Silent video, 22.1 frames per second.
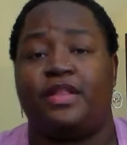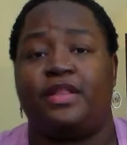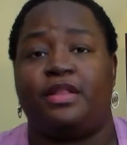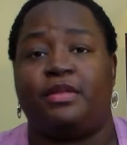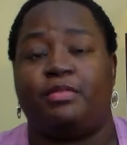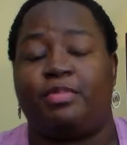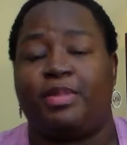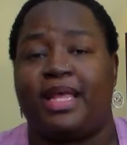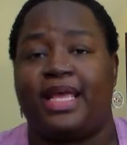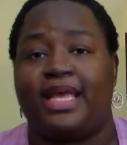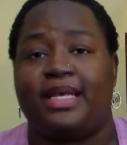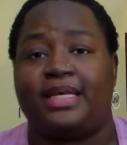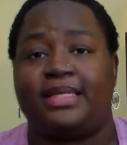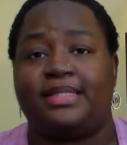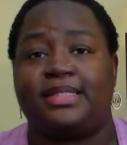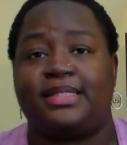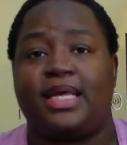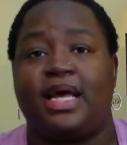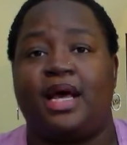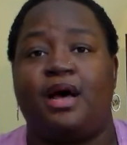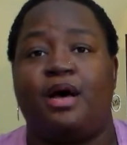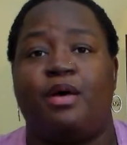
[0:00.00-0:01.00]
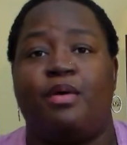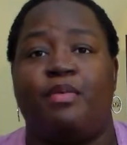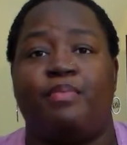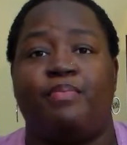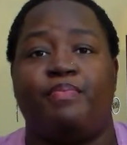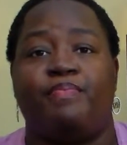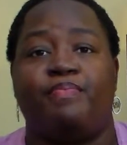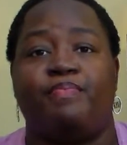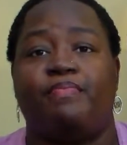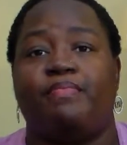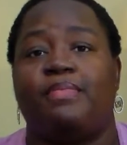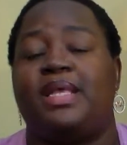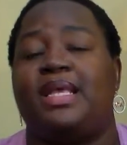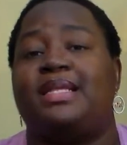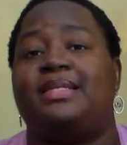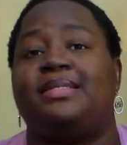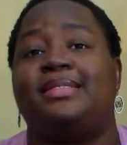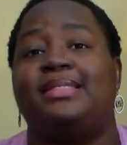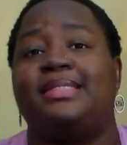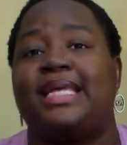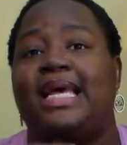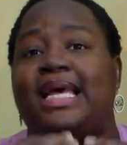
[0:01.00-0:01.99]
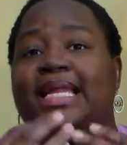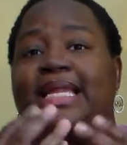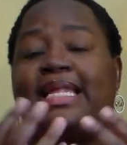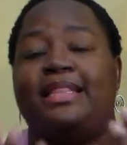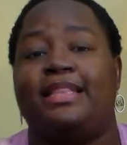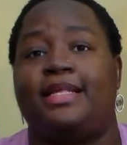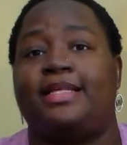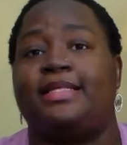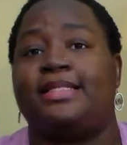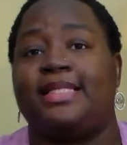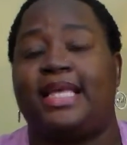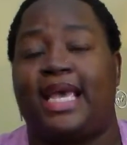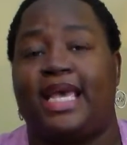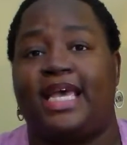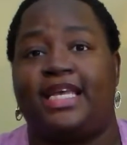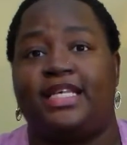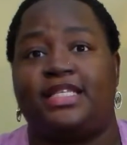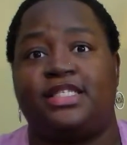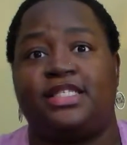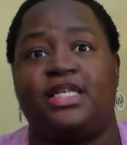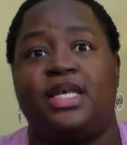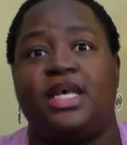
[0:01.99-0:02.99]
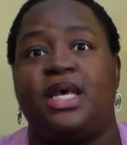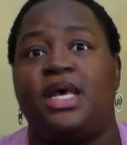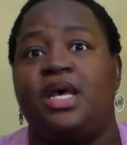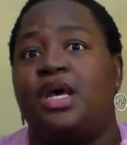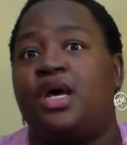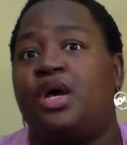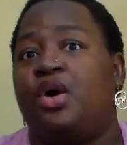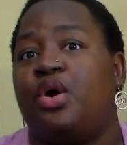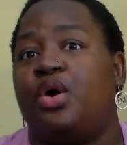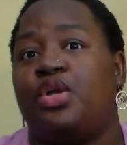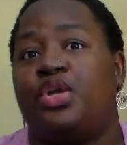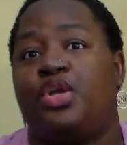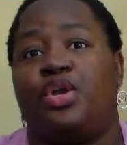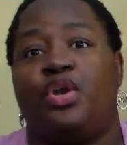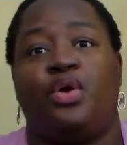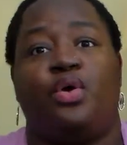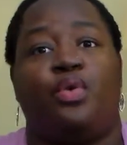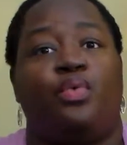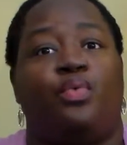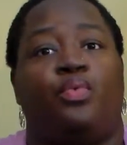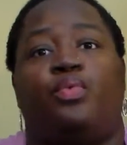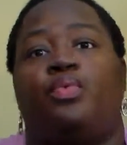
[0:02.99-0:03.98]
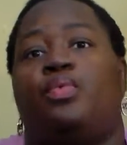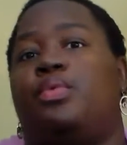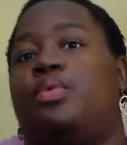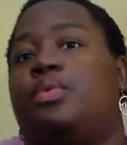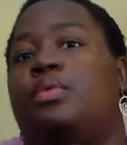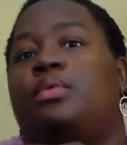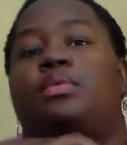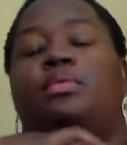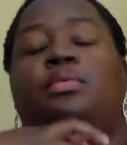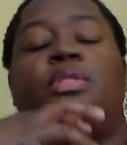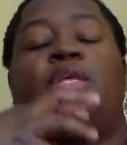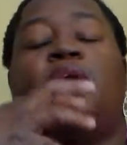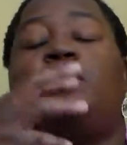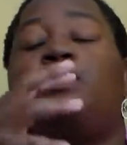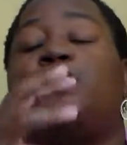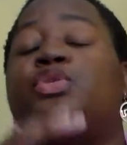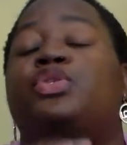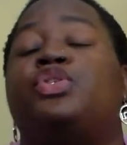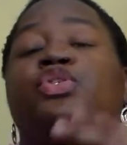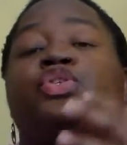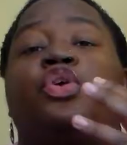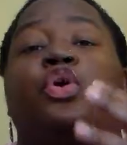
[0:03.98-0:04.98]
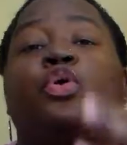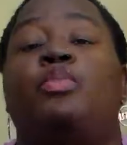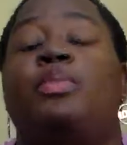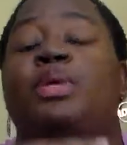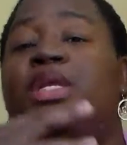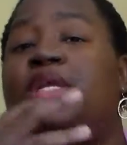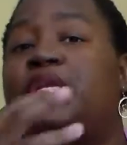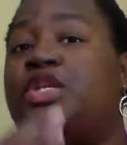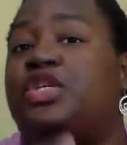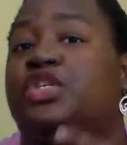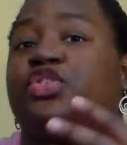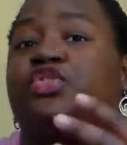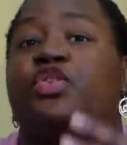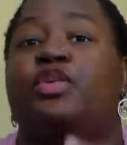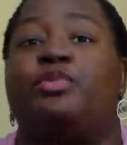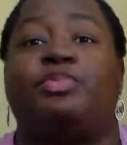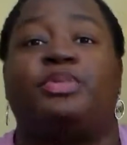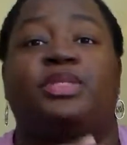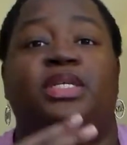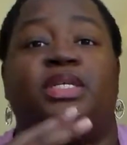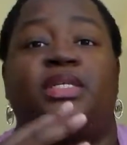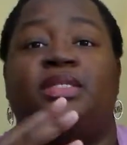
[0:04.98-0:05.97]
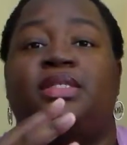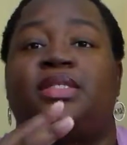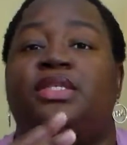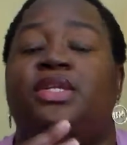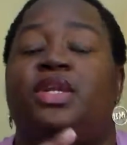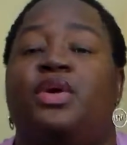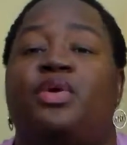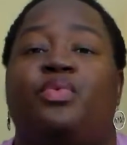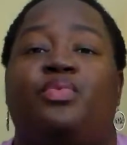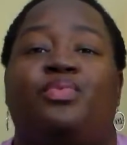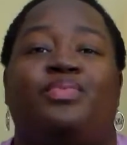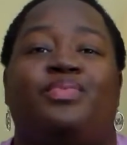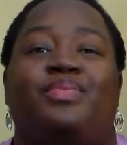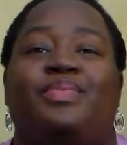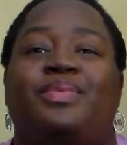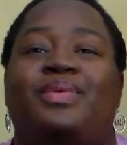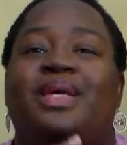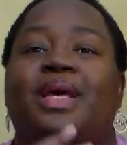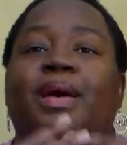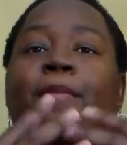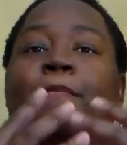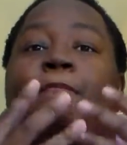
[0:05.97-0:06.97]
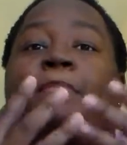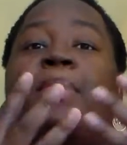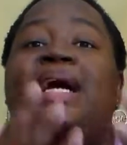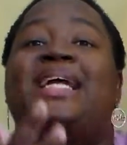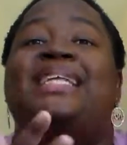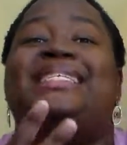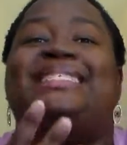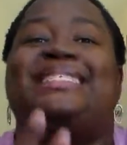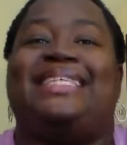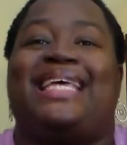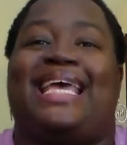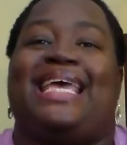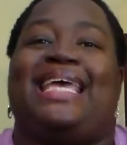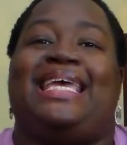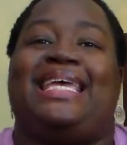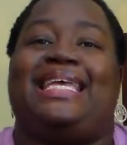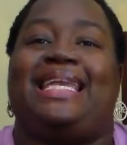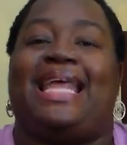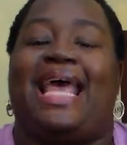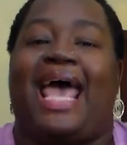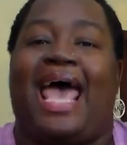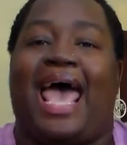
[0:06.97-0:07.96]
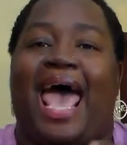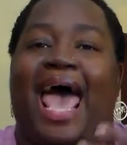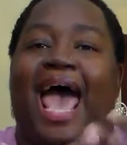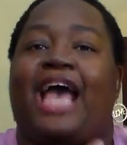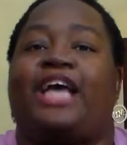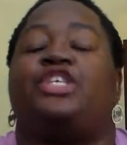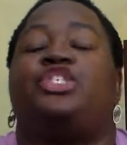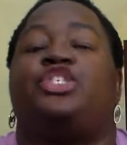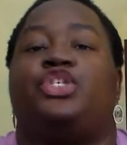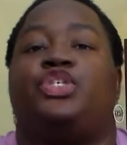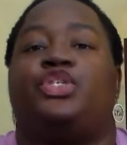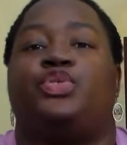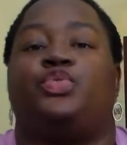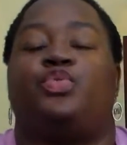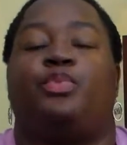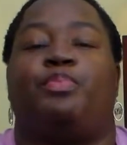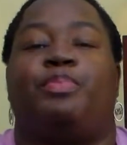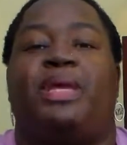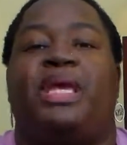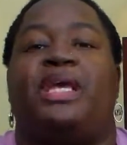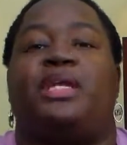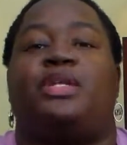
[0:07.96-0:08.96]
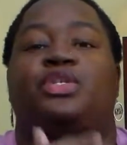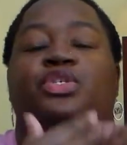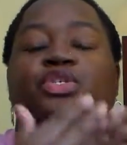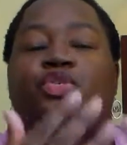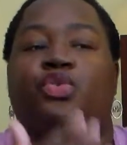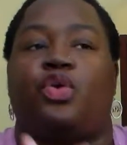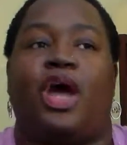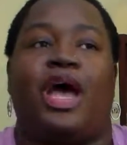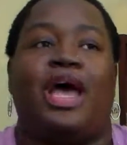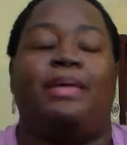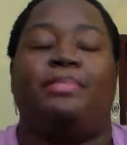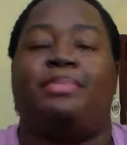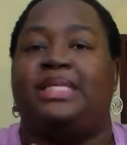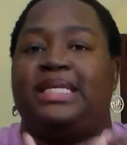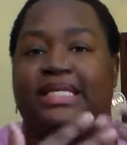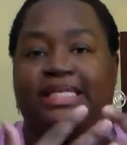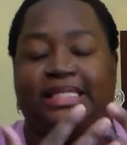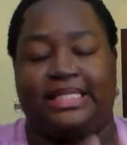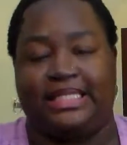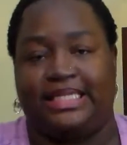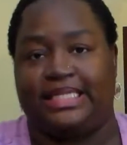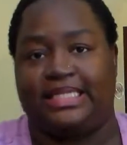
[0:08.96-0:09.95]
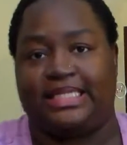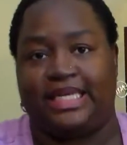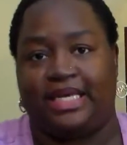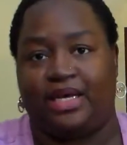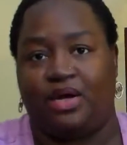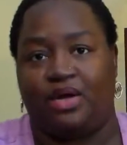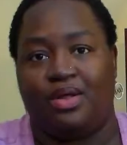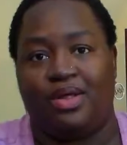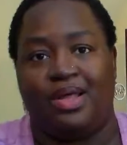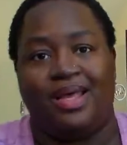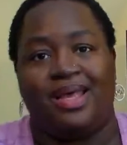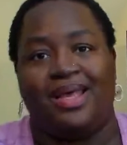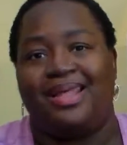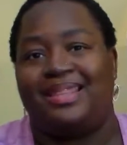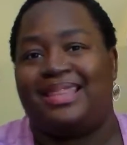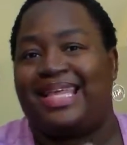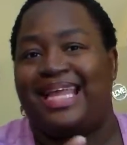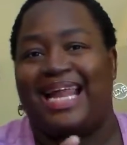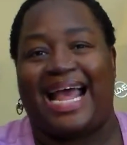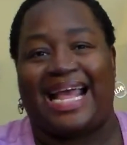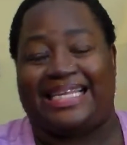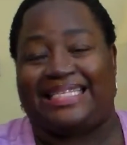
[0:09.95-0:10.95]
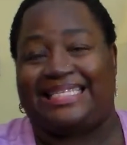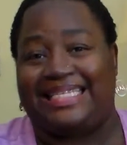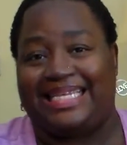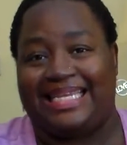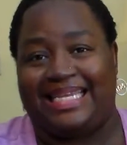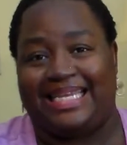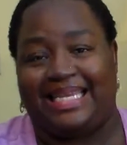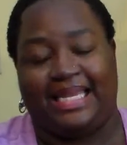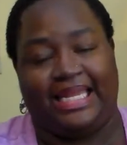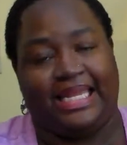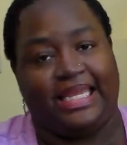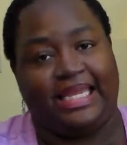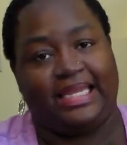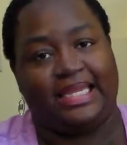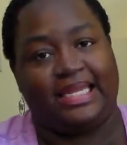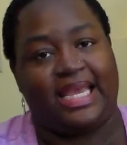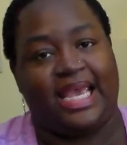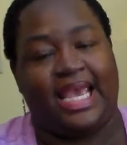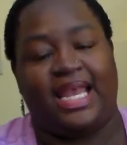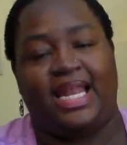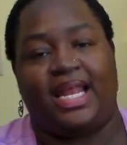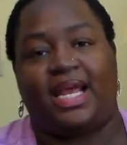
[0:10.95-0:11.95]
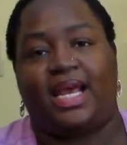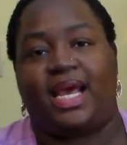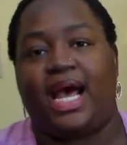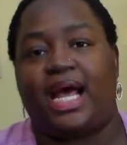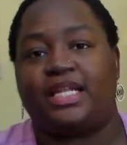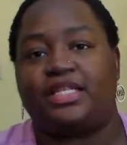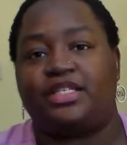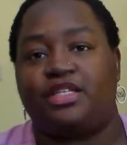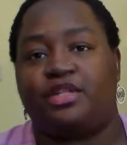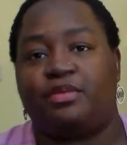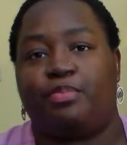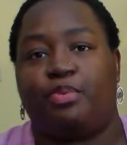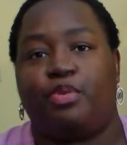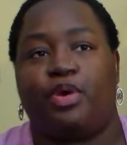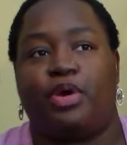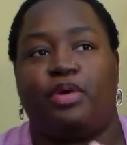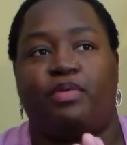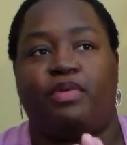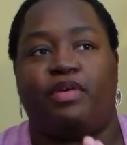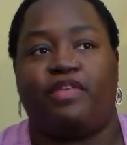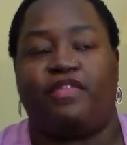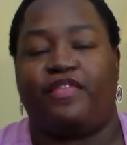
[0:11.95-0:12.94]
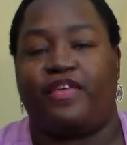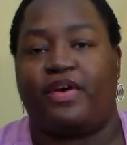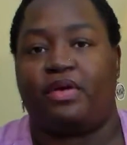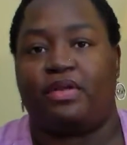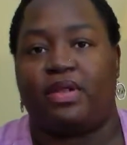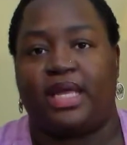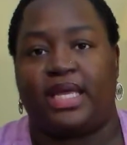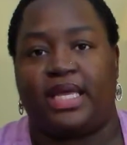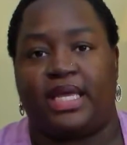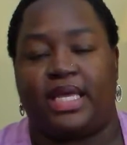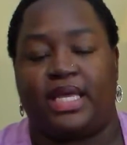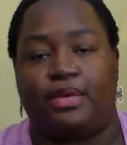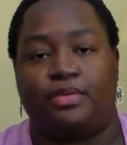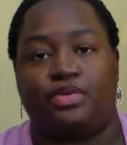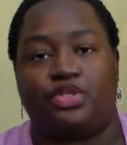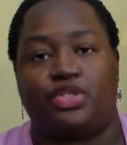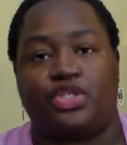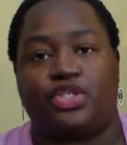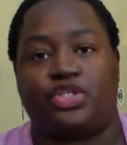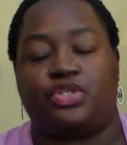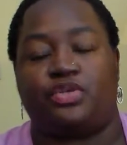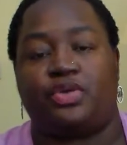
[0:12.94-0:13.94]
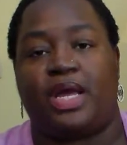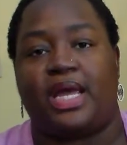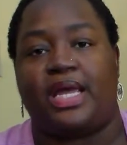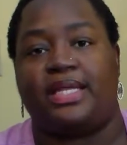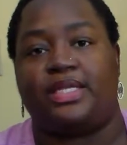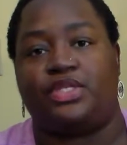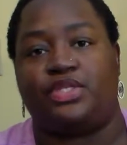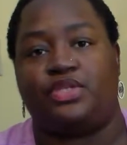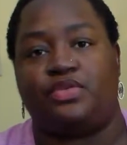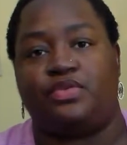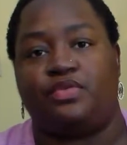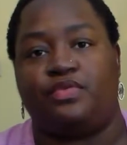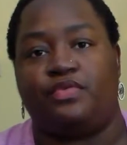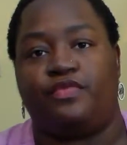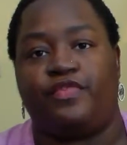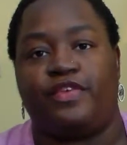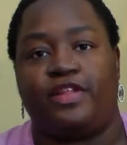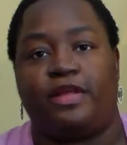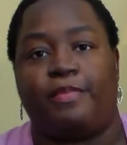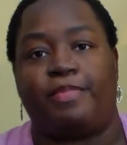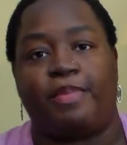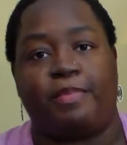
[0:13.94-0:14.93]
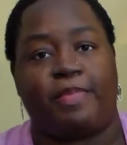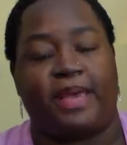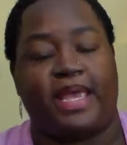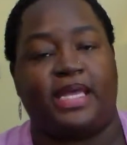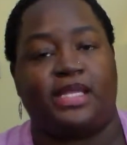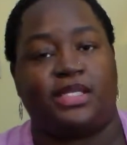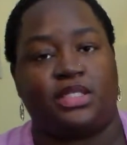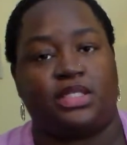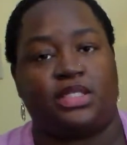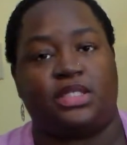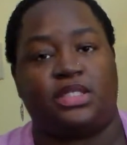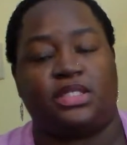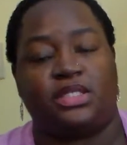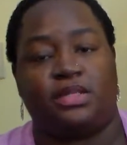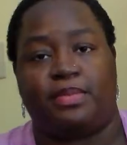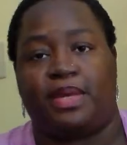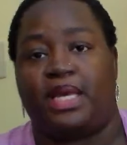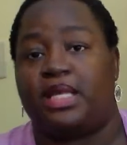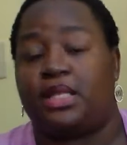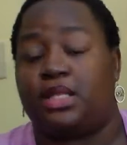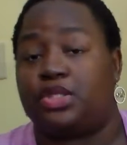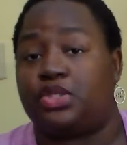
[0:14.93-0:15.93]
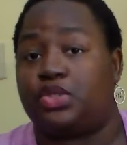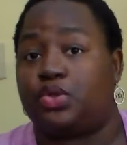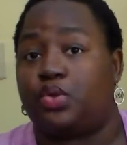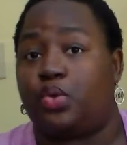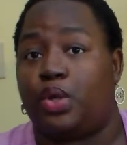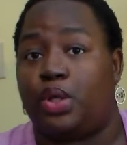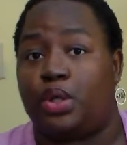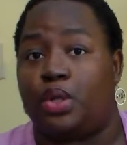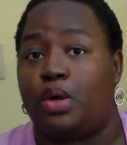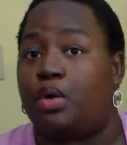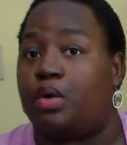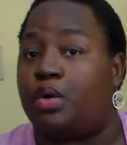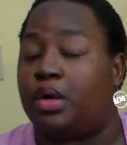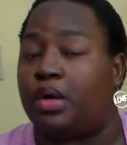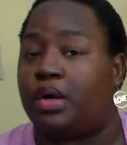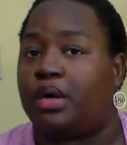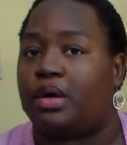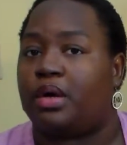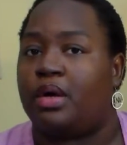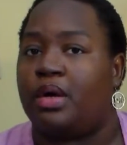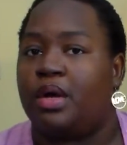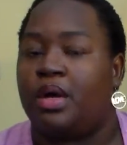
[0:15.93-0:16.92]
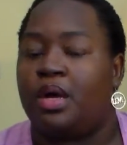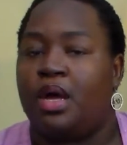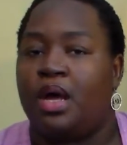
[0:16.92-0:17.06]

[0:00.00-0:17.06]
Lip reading: fill in the blanks. Instead, in this case, you know, there were so many descriptions, you know, mundane actions were being described in detail that I didn't need, and it got to the point where it felt like he was just trying to fill up the pages to make the story longer,